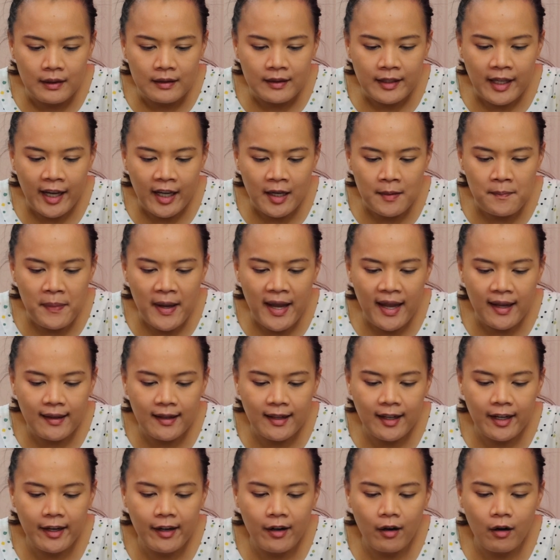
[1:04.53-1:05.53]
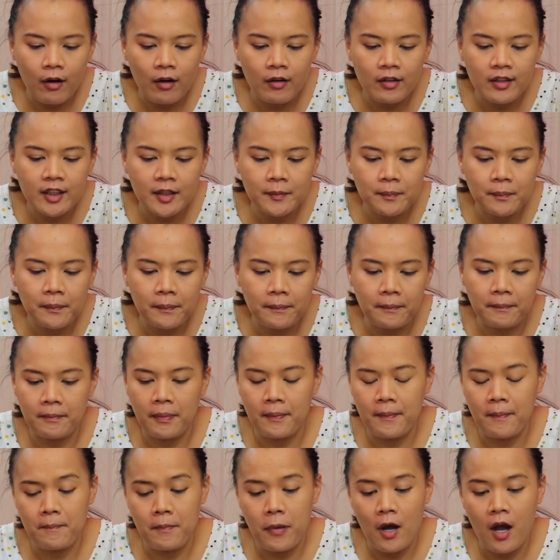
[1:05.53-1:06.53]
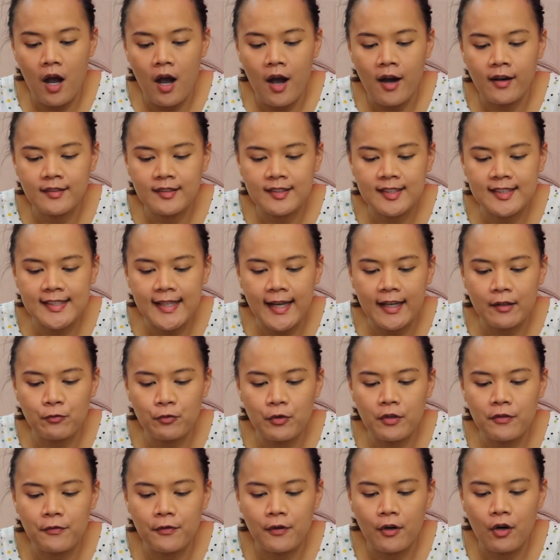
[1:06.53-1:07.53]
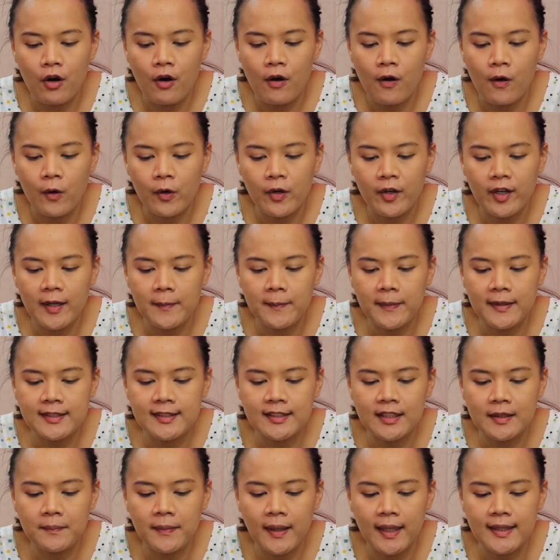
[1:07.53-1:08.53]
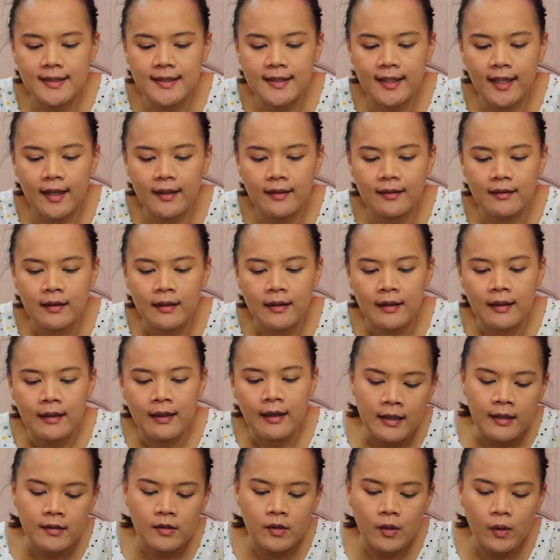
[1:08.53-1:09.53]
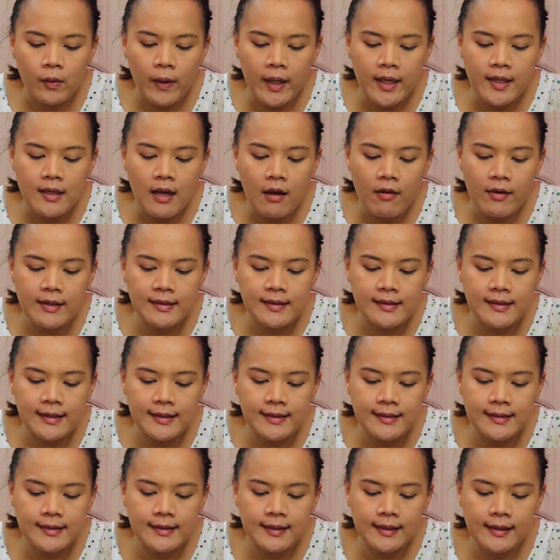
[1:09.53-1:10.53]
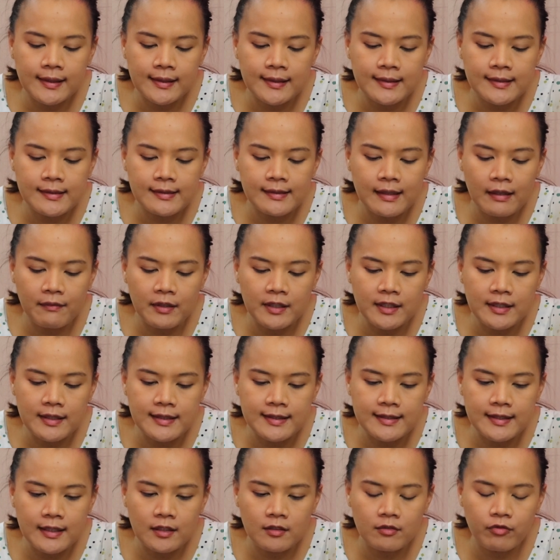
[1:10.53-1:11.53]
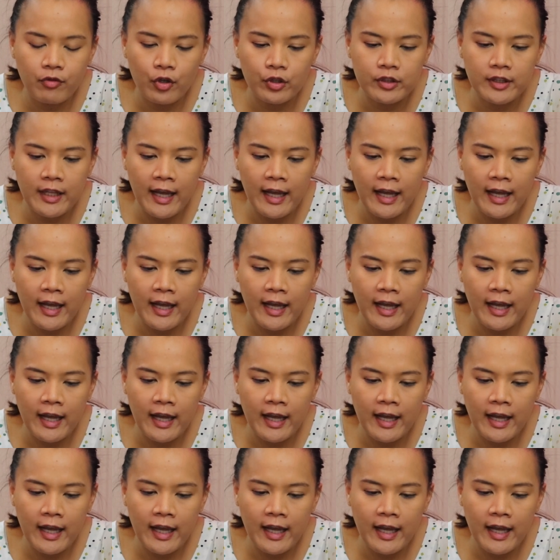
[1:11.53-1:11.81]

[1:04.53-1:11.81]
10-pack clear orchid pot set with a whole clear plastic basket. So right now it's $16.76 for